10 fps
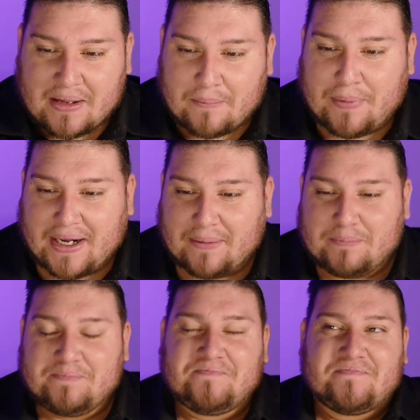But
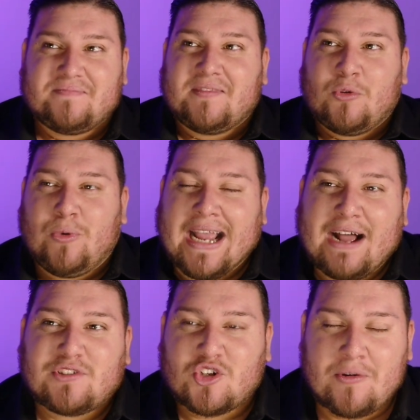we
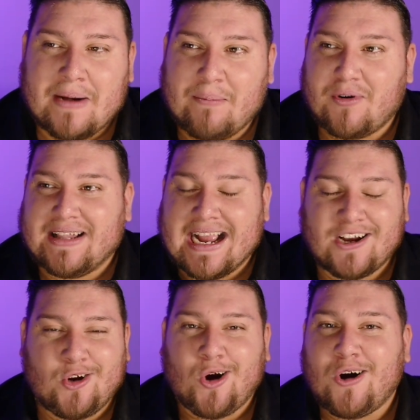have to remember
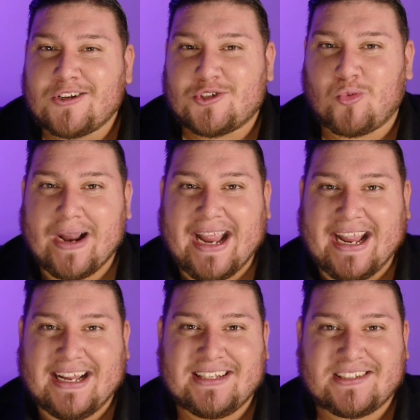that God's
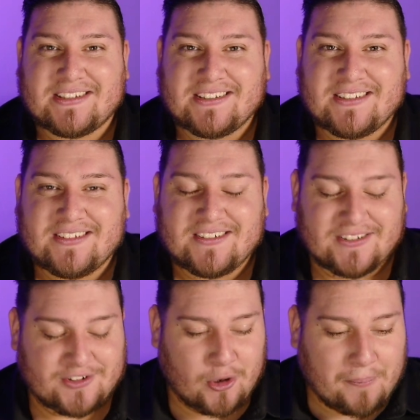ways,
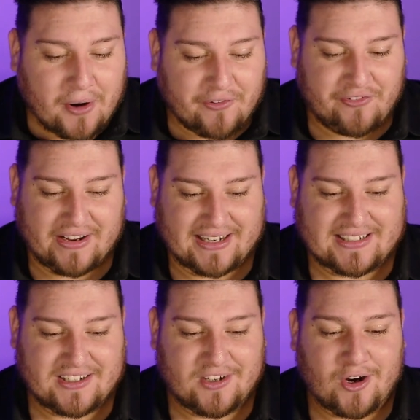they're perfect.
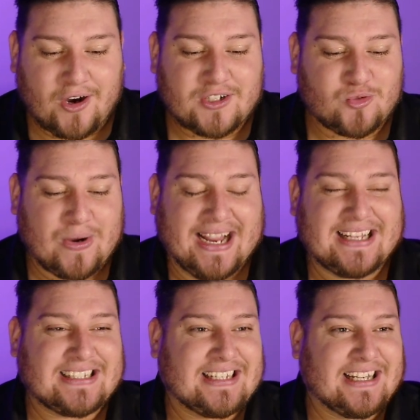God's
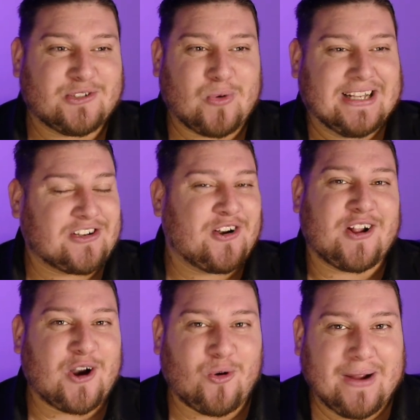ways, his ways are
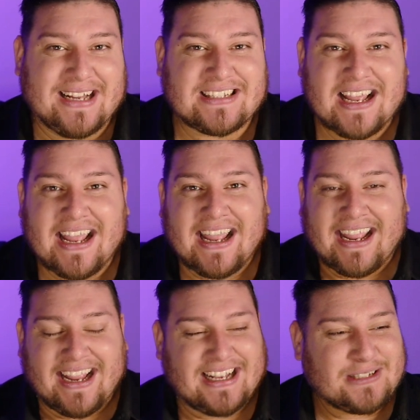not our ways.
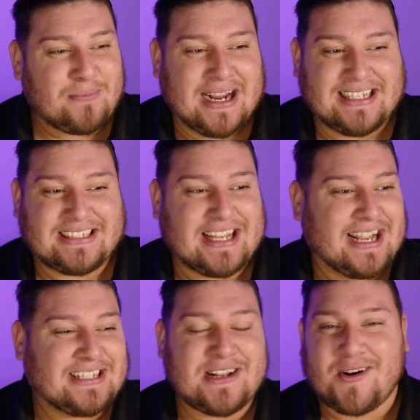His mindset
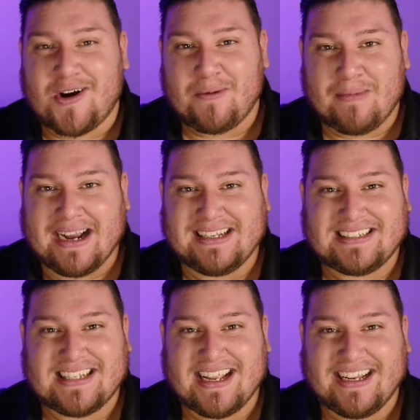is not our
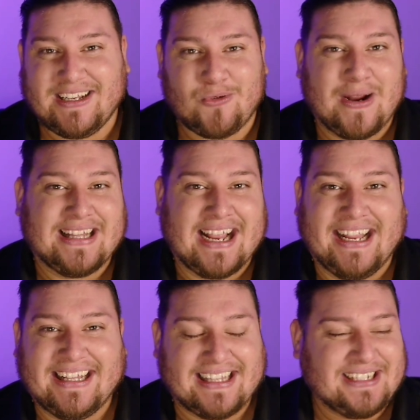mindset. The way that
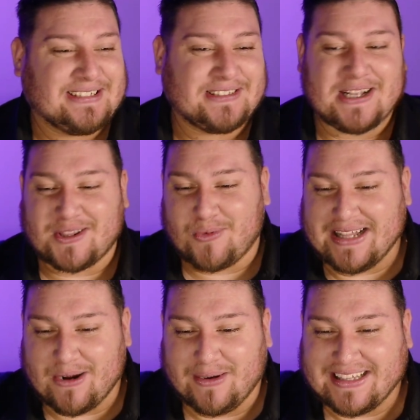he thinks is not the way
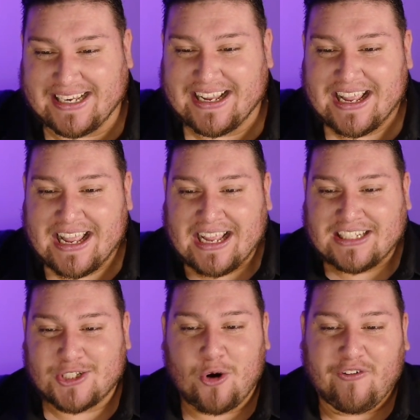that we think.
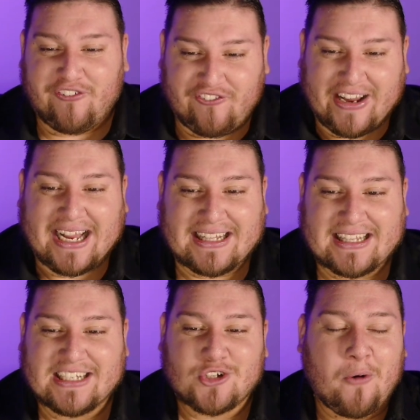So
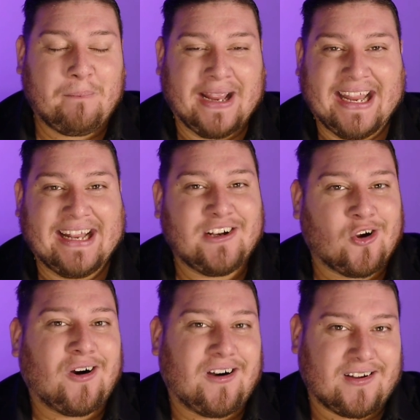faith is obeying
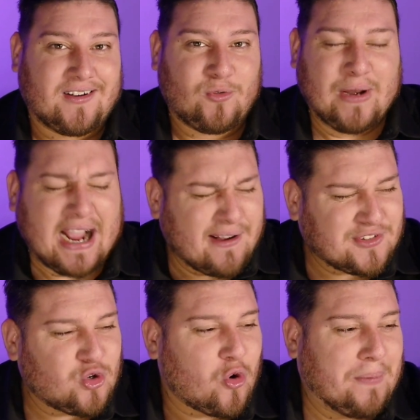God. We
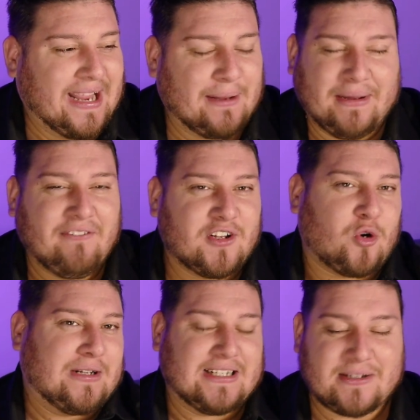have to obey him, even
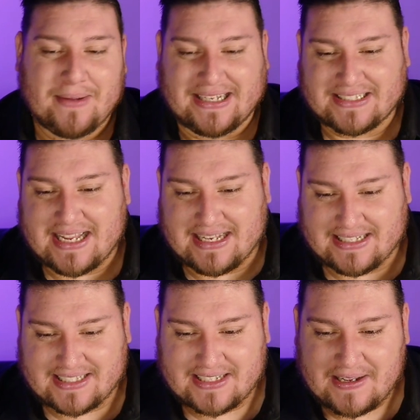though it doesn't make
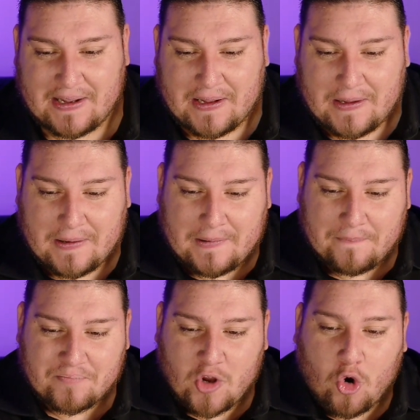sense.
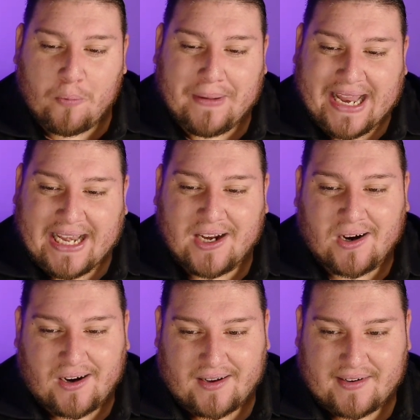Obey
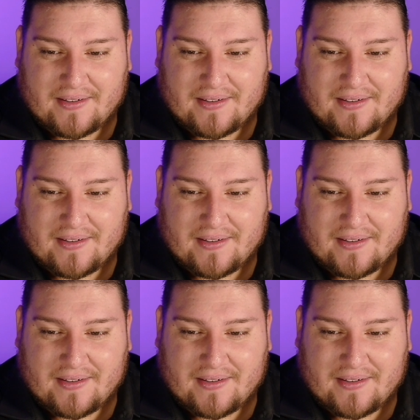God.